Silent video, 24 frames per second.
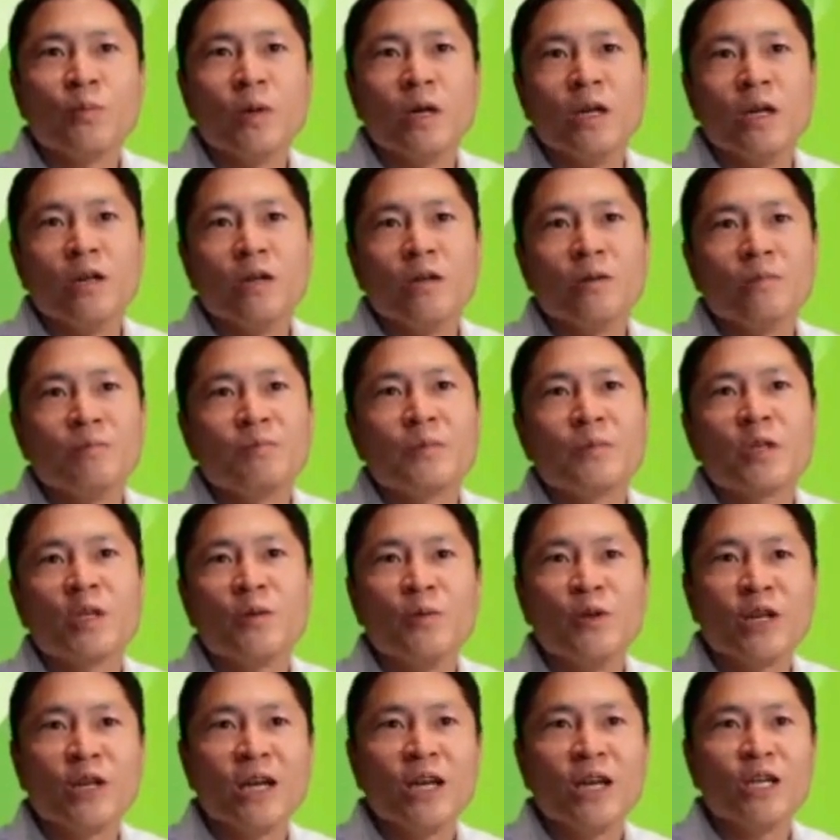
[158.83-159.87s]
better
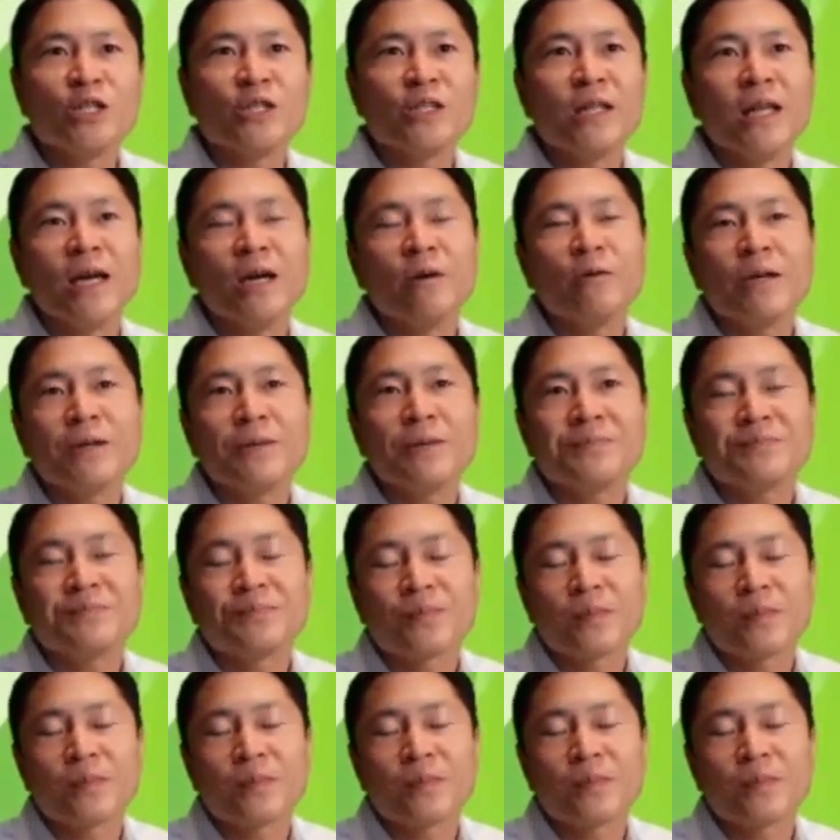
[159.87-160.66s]
communication that way.